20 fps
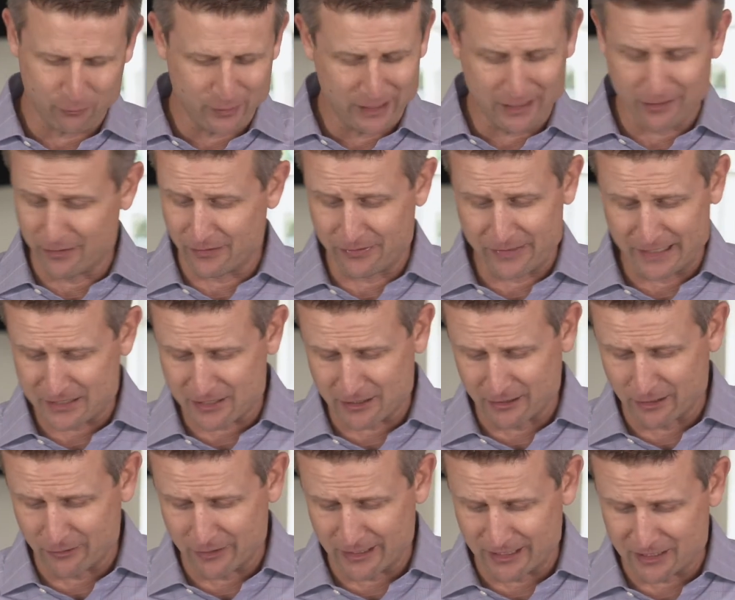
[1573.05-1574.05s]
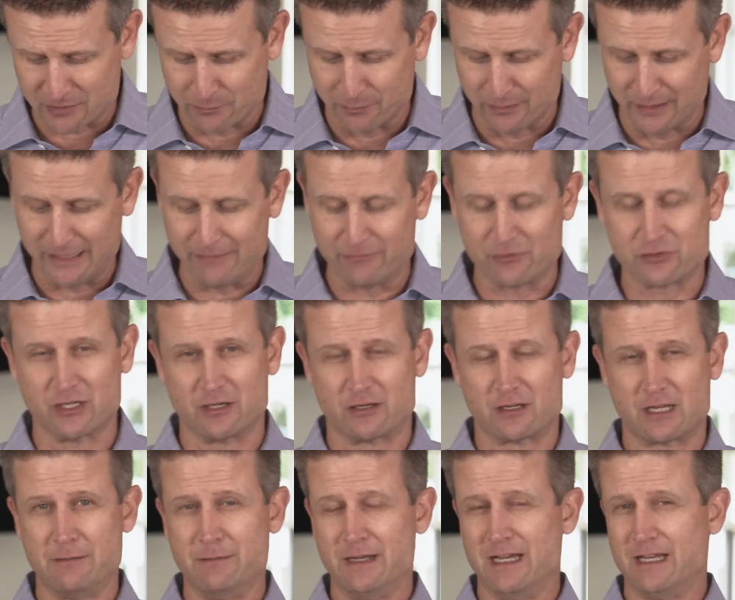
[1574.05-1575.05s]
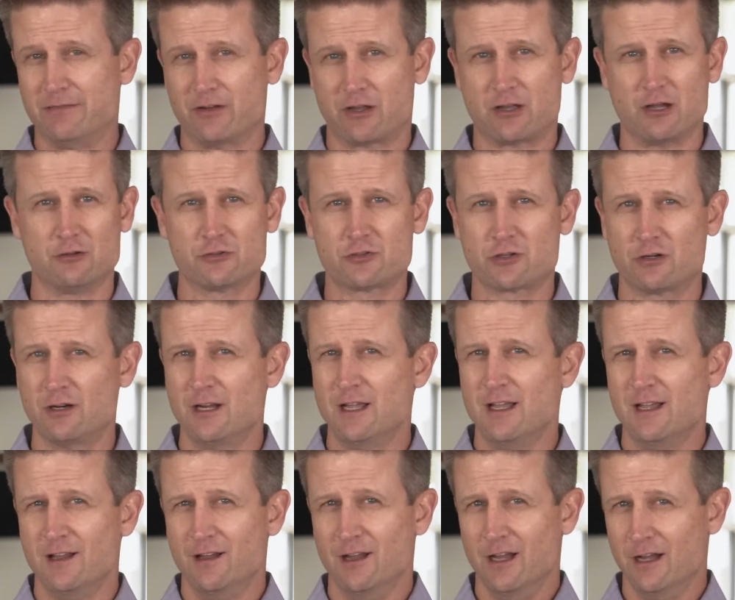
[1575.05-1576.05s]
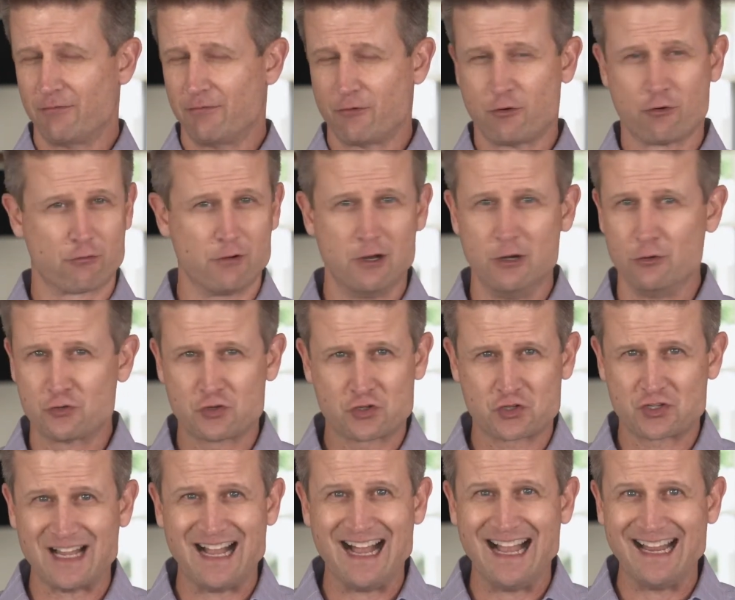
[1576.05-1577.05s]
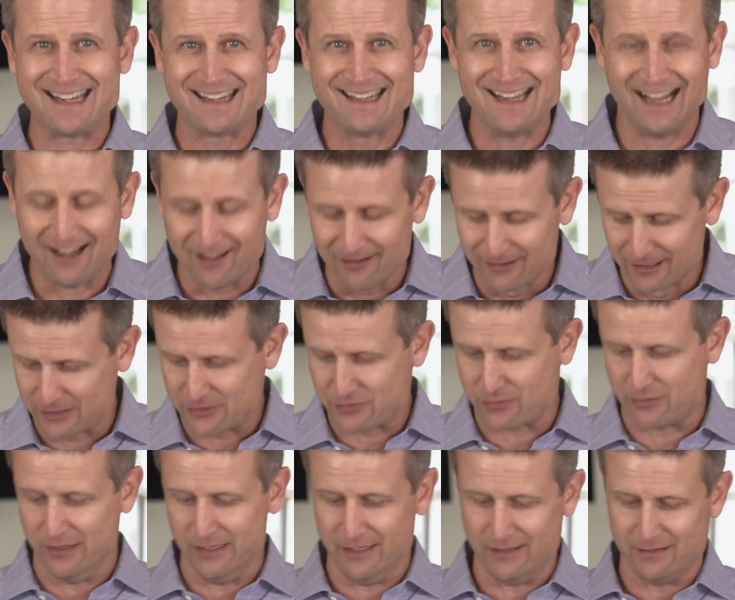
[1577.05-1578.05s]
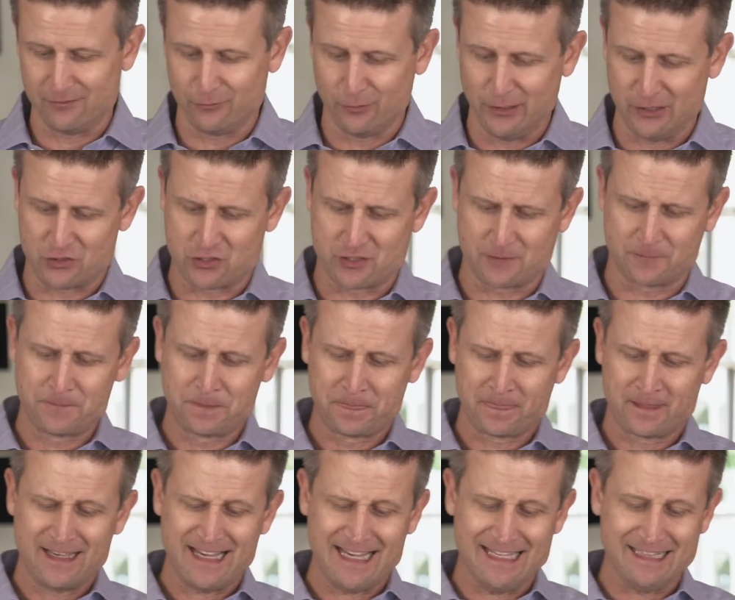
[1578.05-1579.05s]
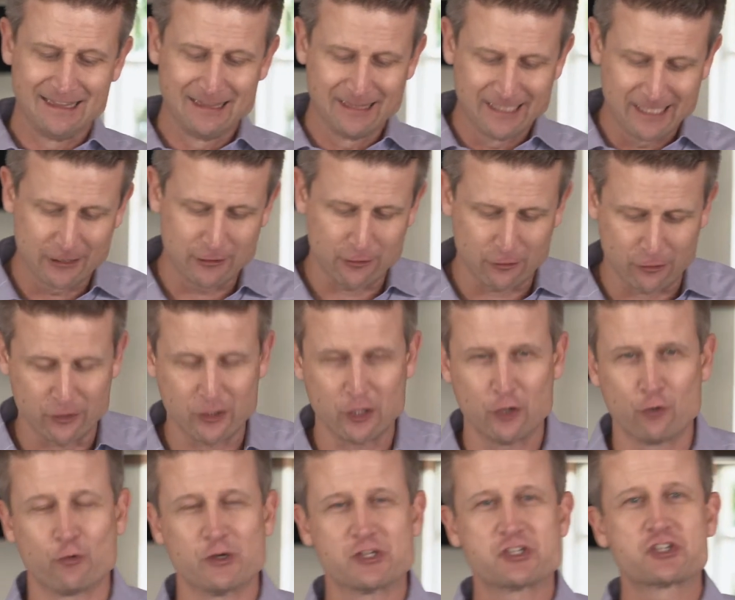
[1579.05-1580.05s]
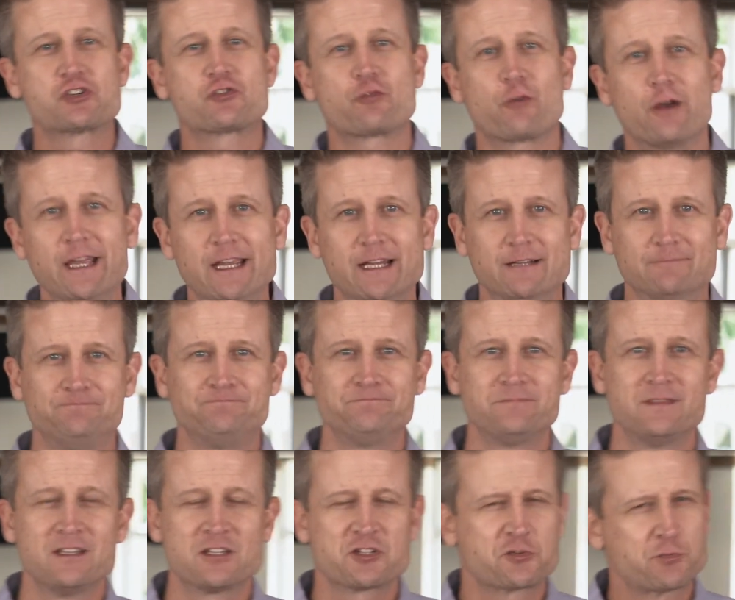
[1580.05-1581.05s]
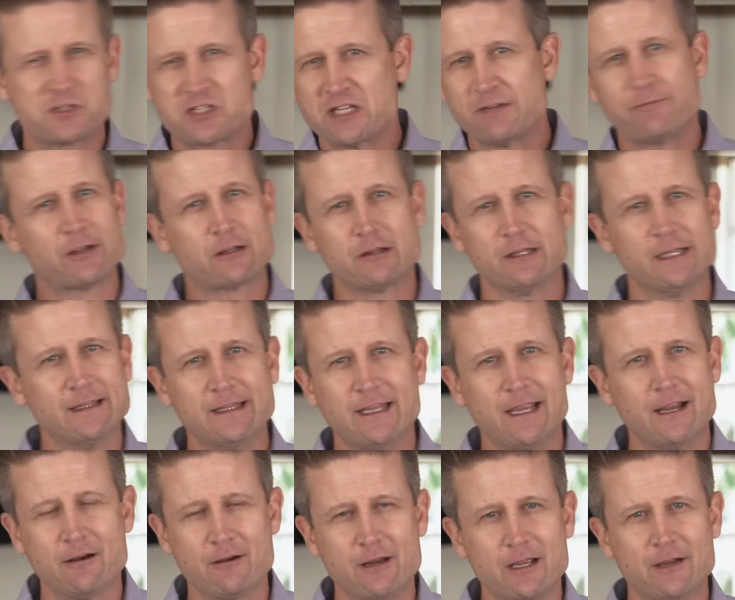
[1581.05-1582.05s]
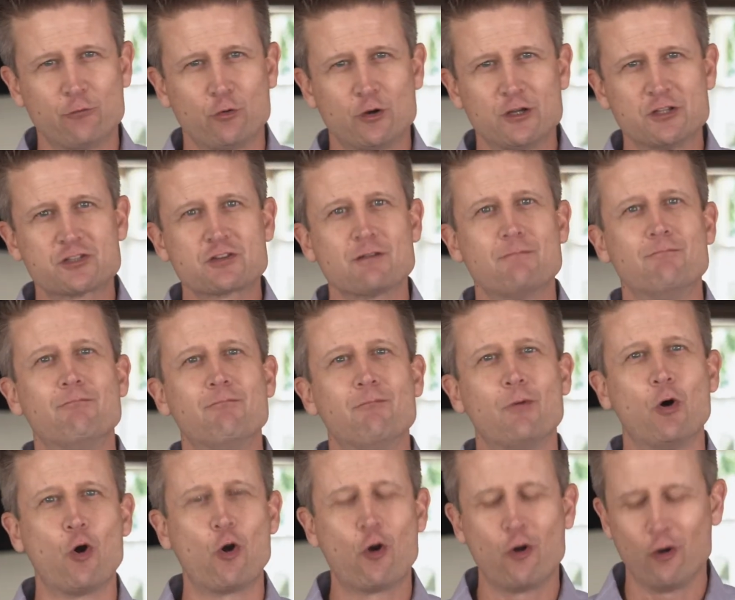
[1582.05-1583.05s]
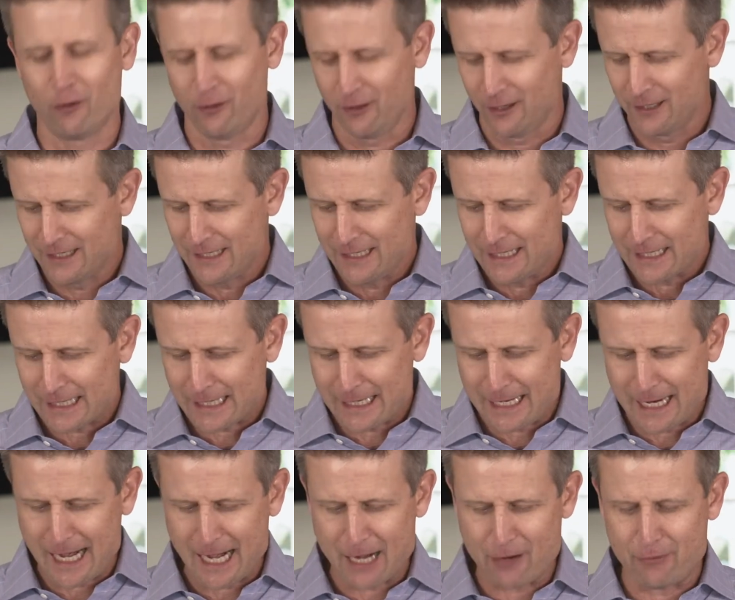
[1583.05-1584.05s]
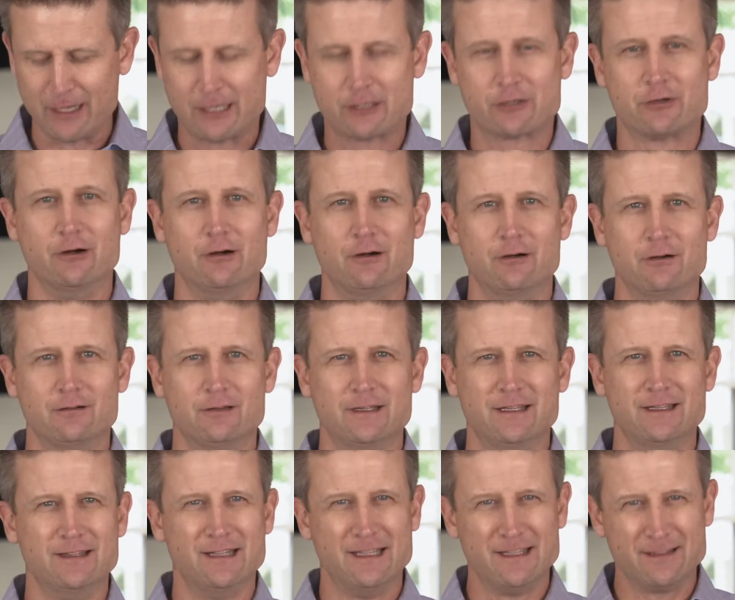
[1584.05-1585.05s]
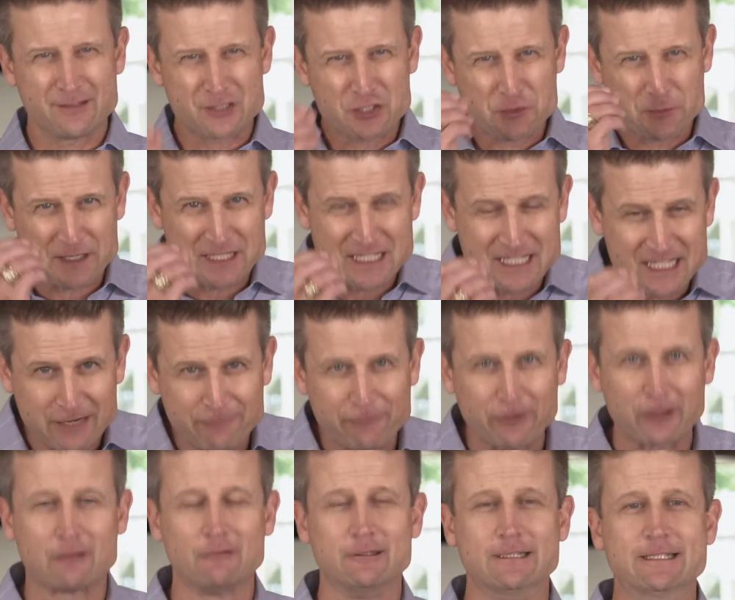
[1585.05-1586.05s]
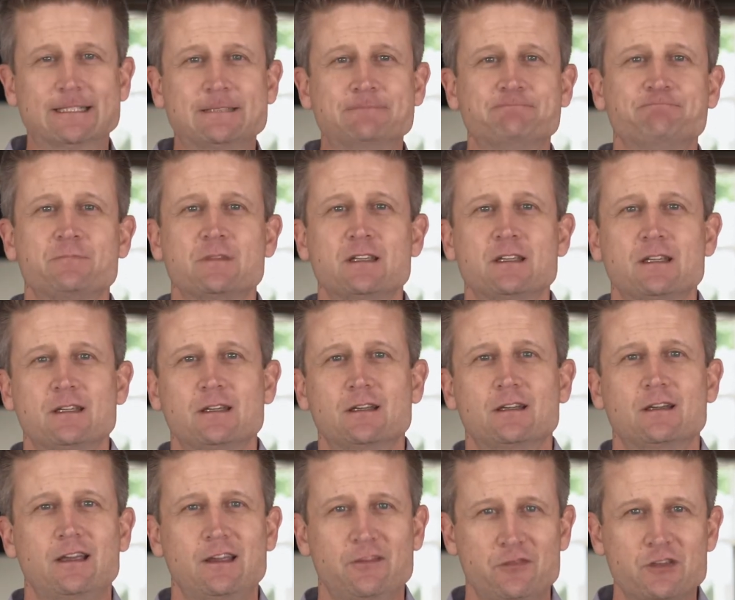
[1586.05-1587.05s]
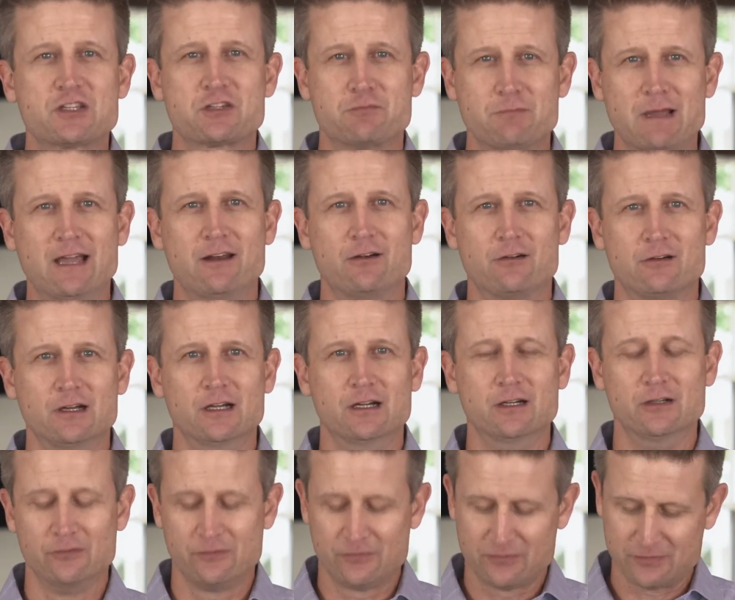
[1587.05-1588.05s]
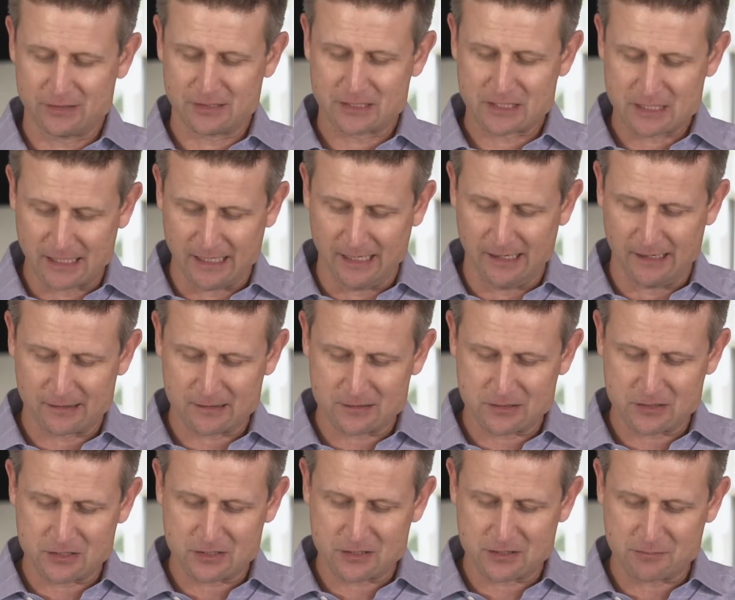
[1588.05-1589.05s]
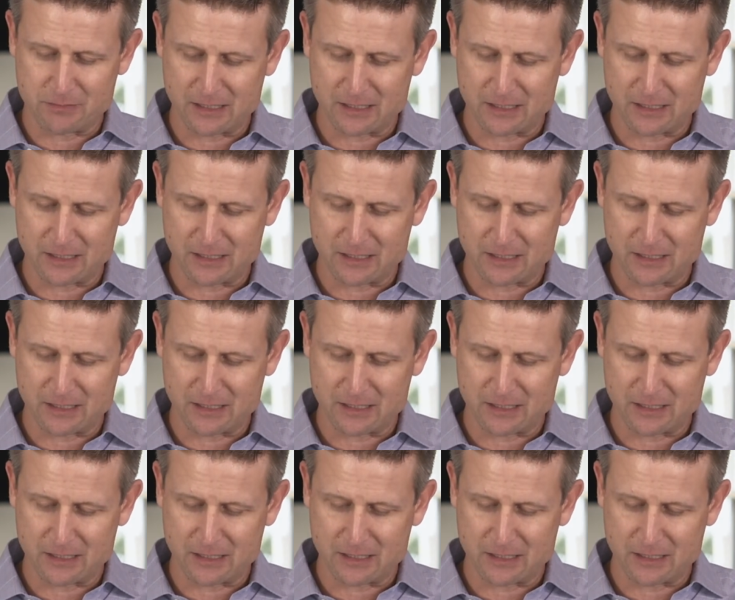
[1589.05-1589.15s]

Well, the Thessalonians believers had come out of a culture of gross idolatry, which had little or no restraint, specifically in the area of one's moral character, and, and specifically in this matter of sex.